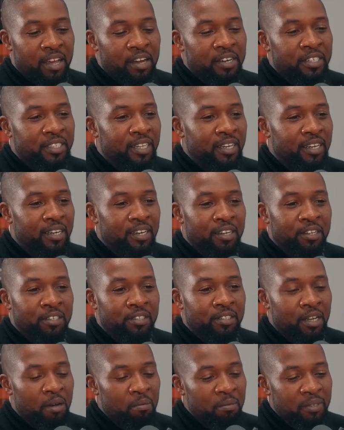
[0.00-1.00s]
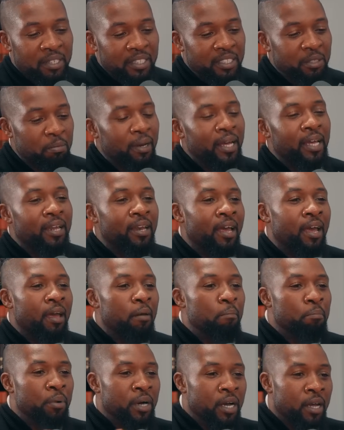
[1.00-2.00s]
The hair, skin, and nails. I'm gonna explain
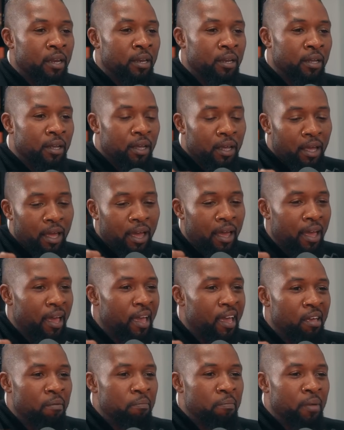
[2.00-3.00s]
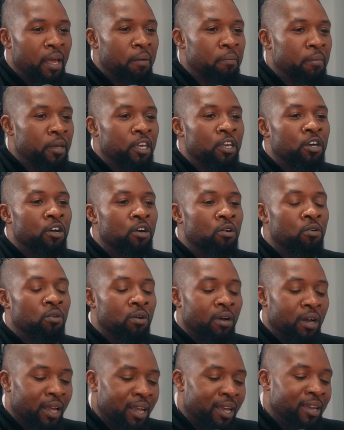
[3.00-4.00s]
that, but it made me
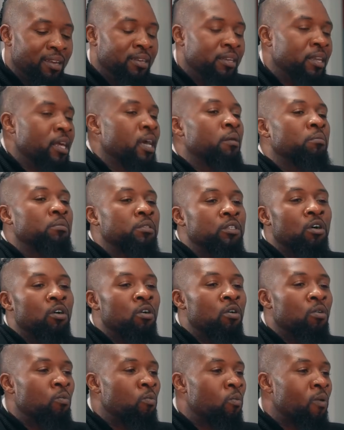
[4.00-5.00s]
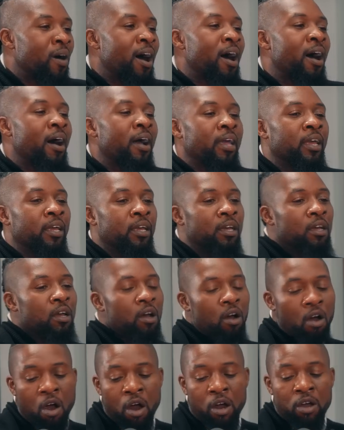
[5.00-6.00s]
go in depth on why
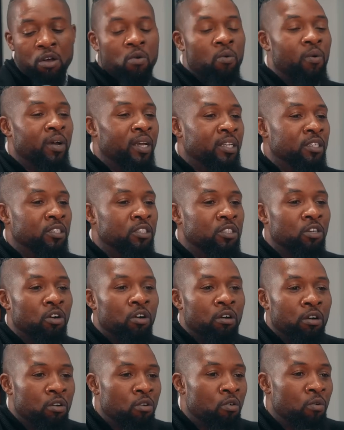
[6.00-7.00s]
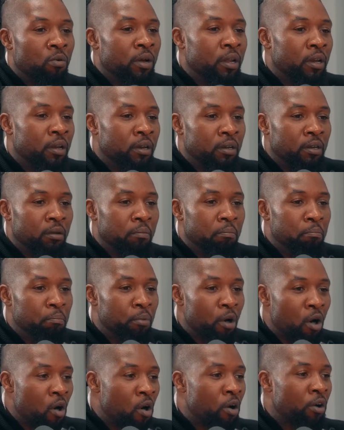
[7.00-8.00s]
our queens are going
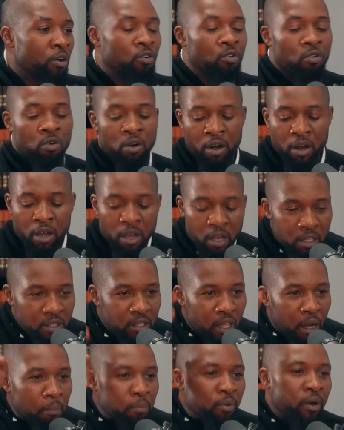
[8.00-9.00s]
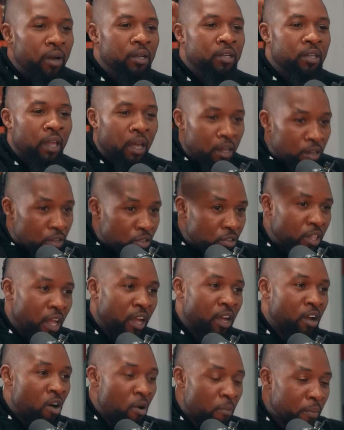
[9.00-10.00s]
bald or they're bra- they
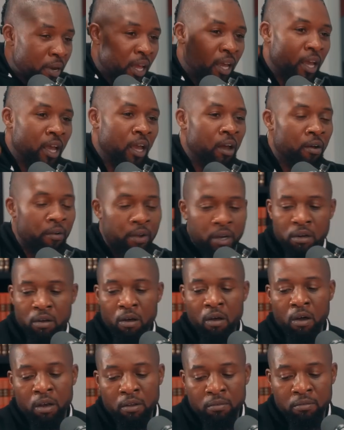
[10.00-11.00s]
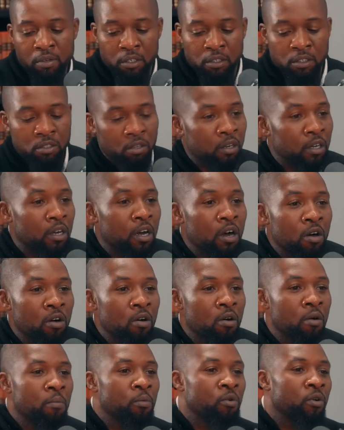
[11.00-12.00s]
they combing their hair and all of it is on a
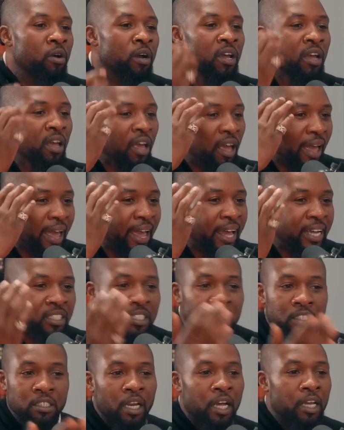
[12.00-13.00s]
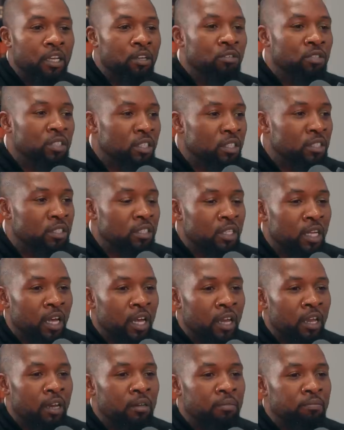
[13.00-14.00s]
comb mm-hmm. or mm. edges like you just
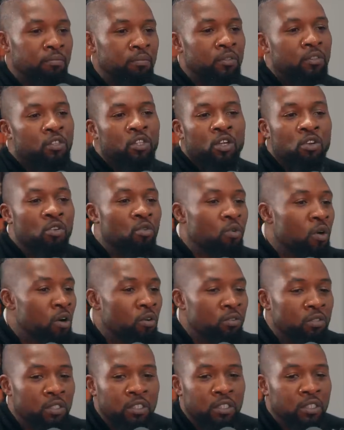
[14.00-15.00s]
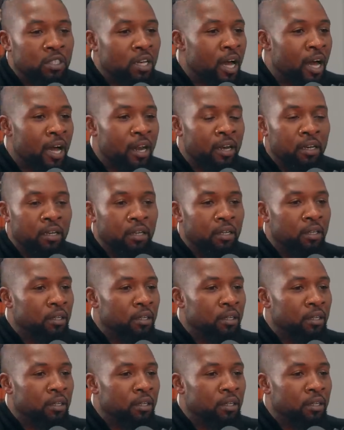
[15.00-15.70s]
said the growth is not